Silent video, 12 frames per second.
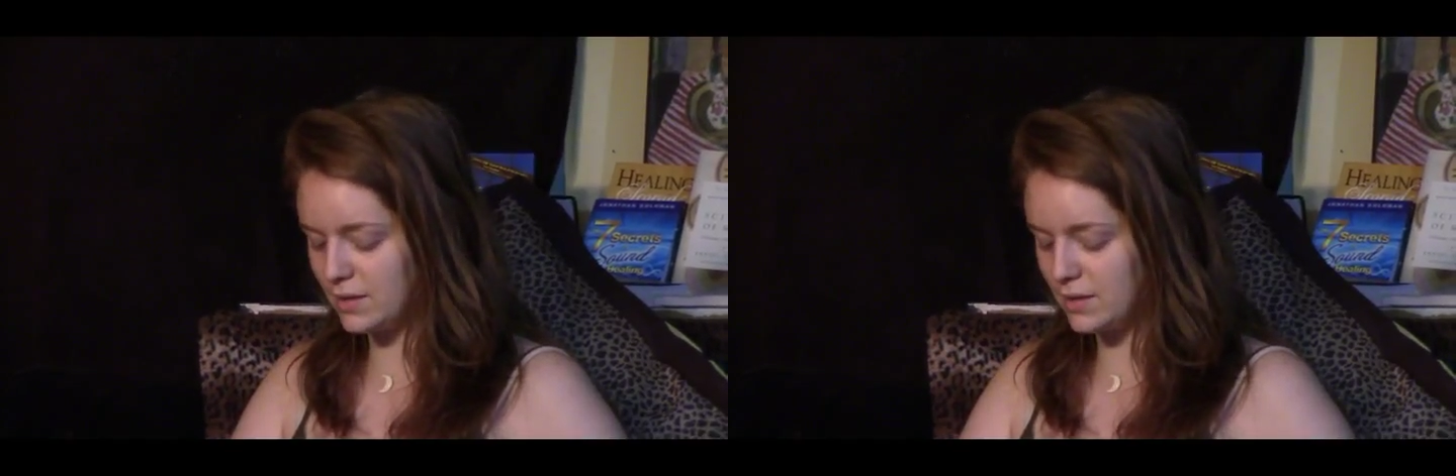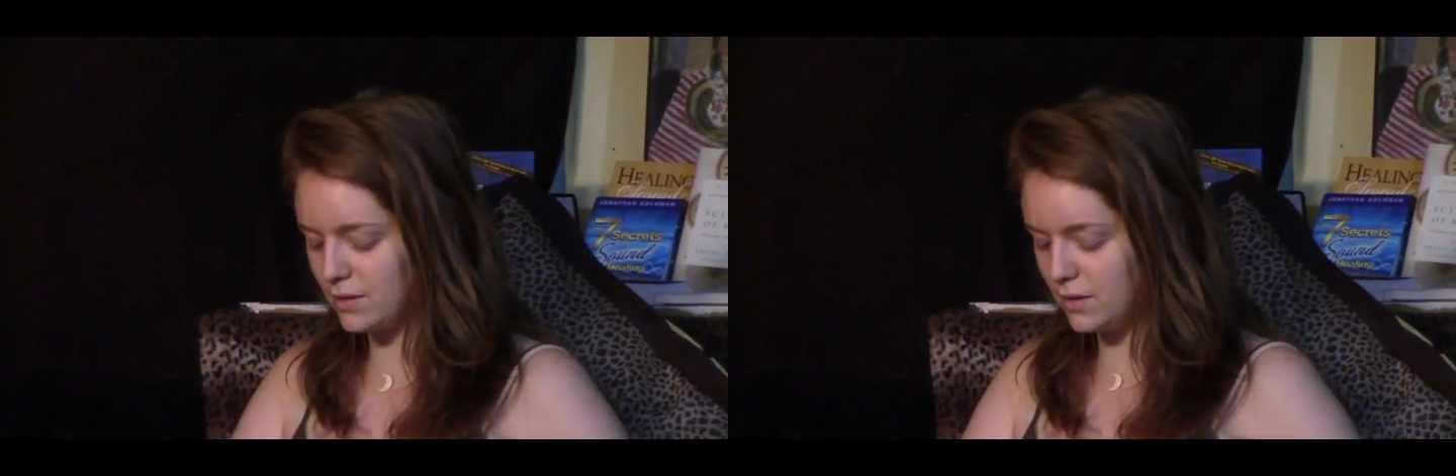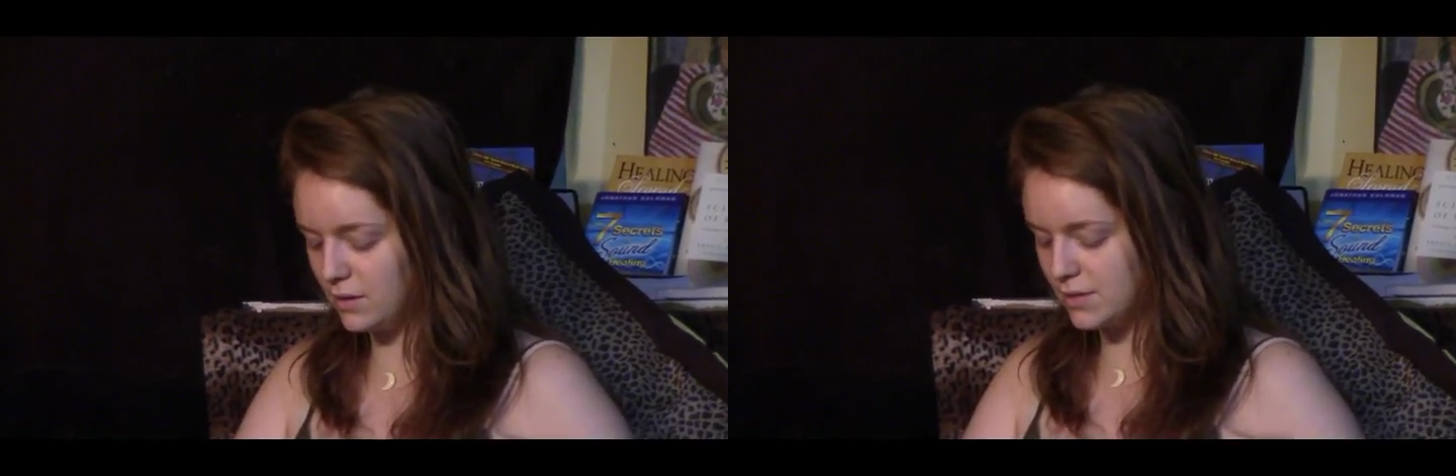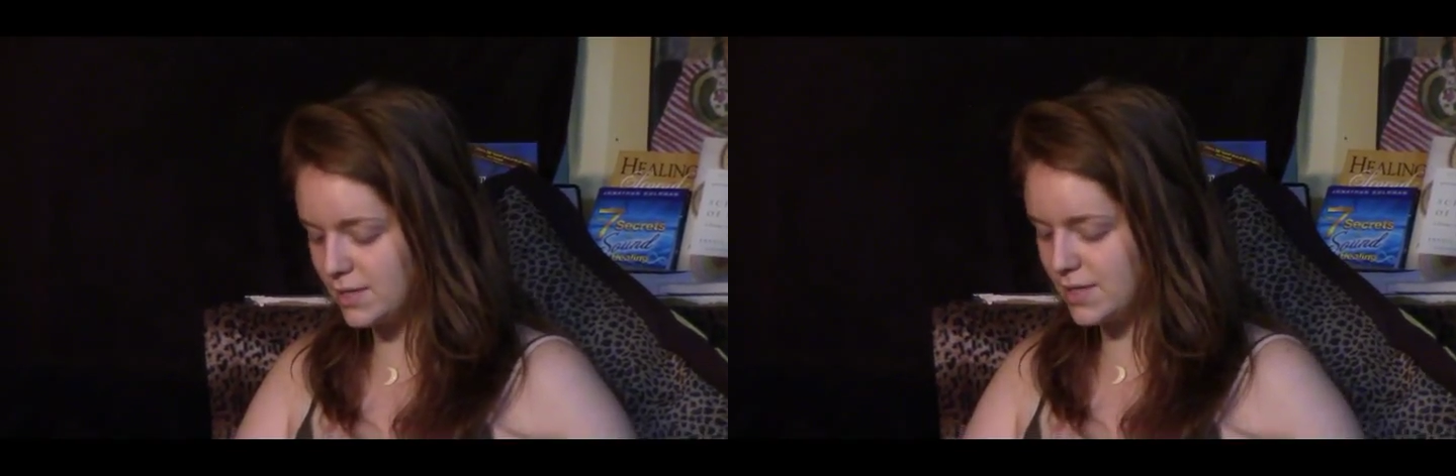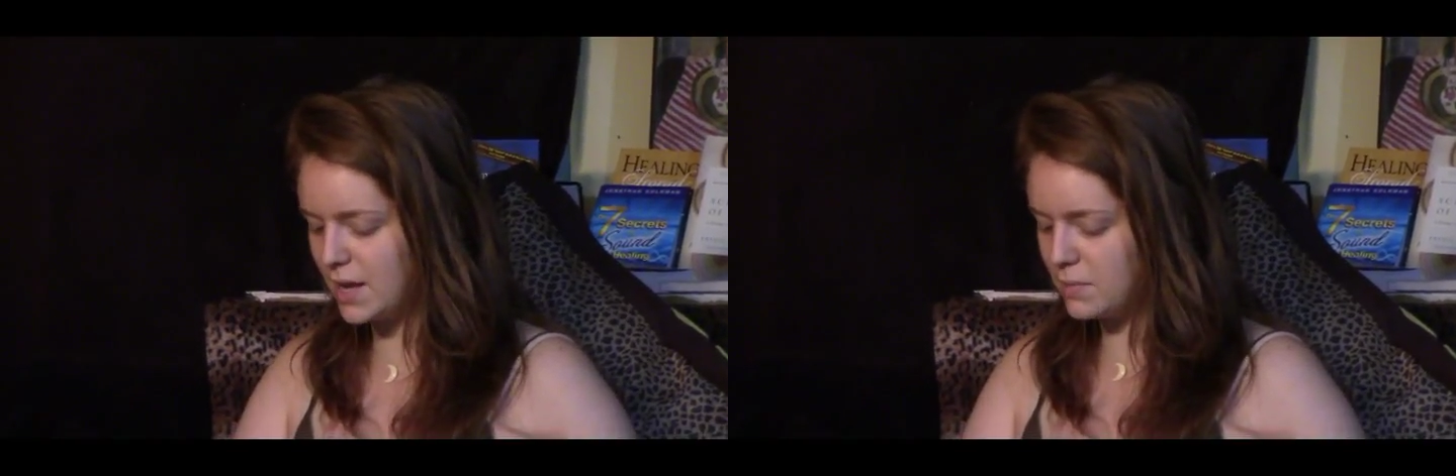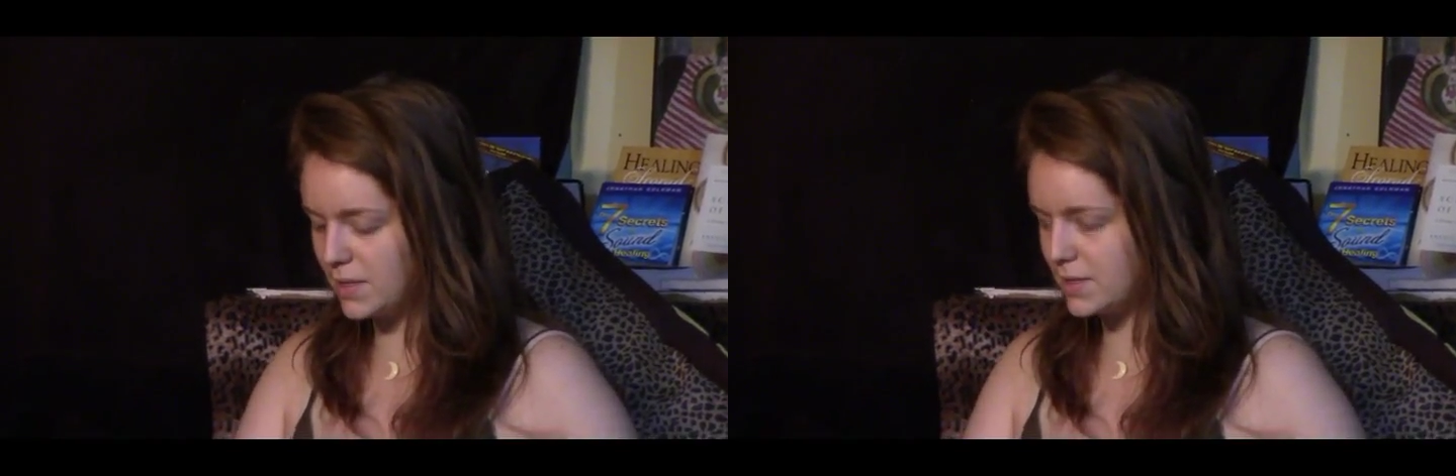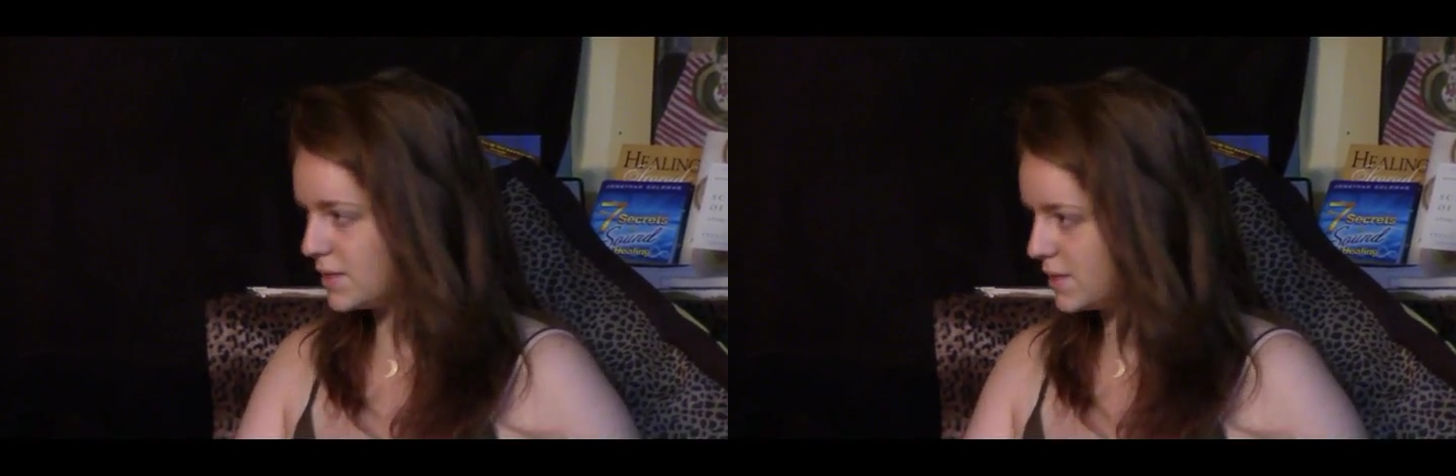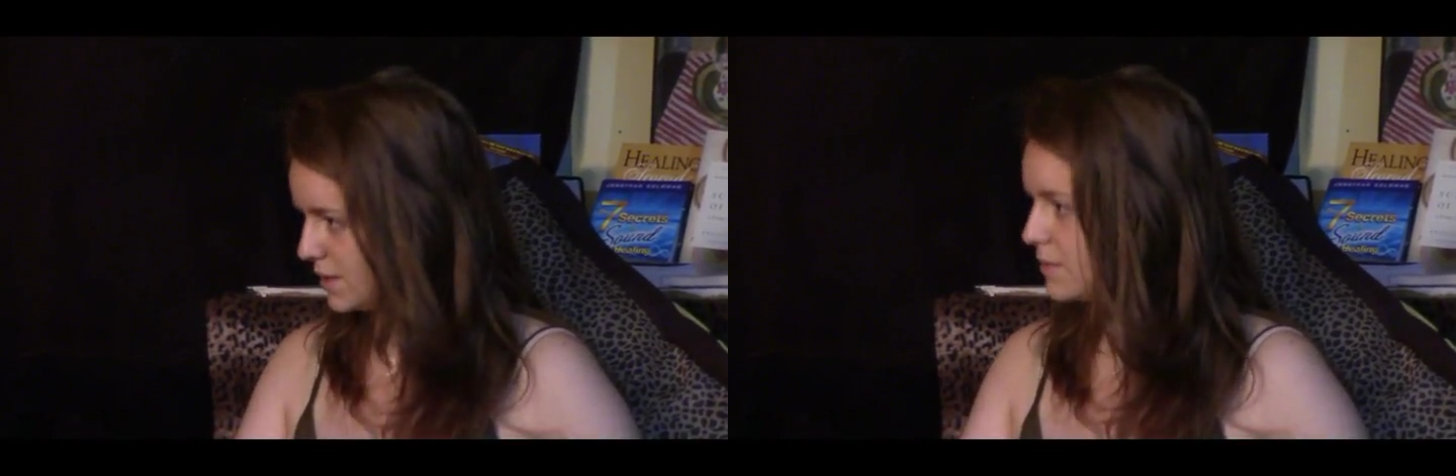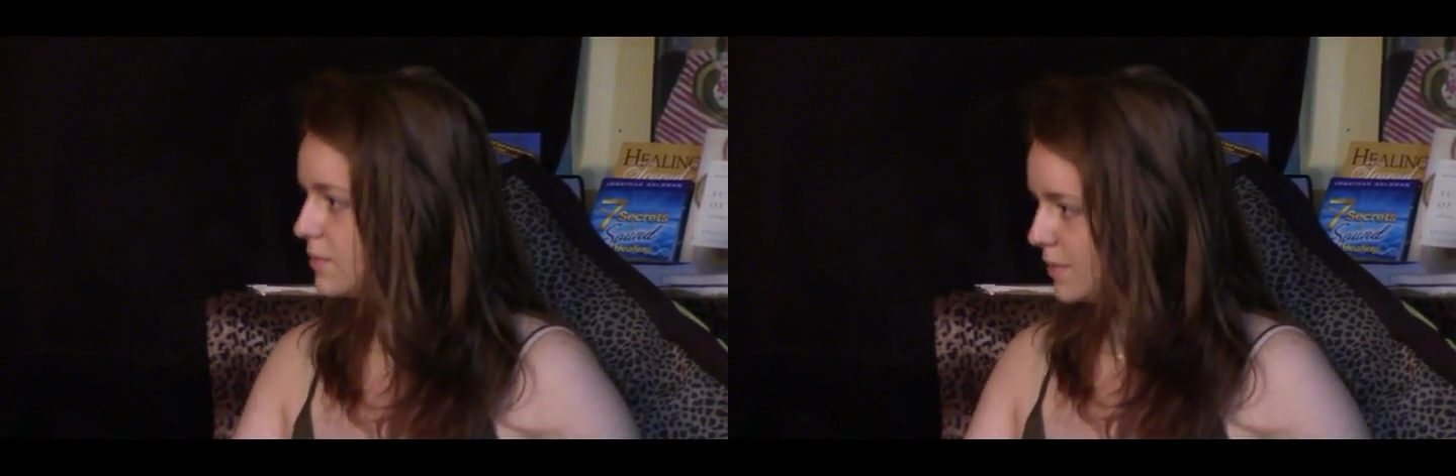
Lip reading: little statements.